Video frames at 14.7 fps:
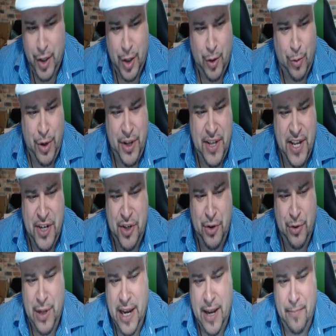What do they
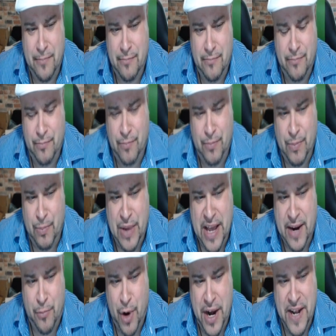do? Like, get
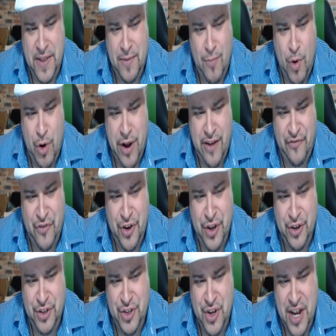them ready in the morning for
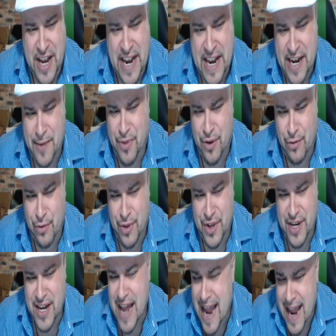you so you can eat them through the
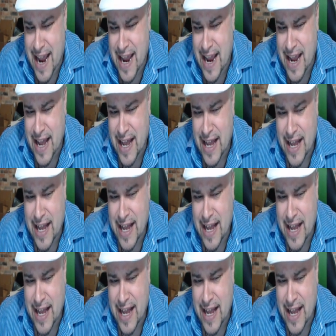day?